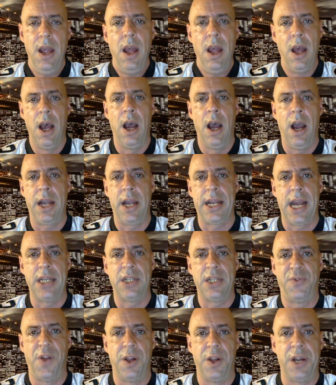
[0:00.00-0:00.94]

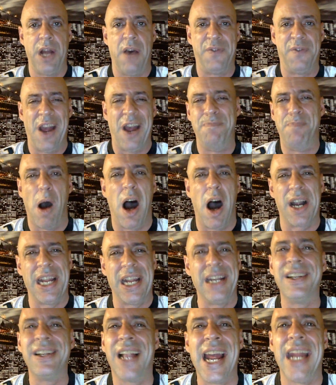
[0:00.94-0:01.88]
Against Philadelphia. I bought
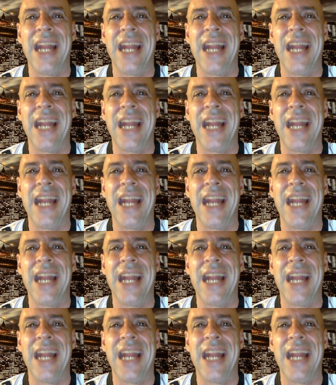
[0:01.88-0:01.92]
in late.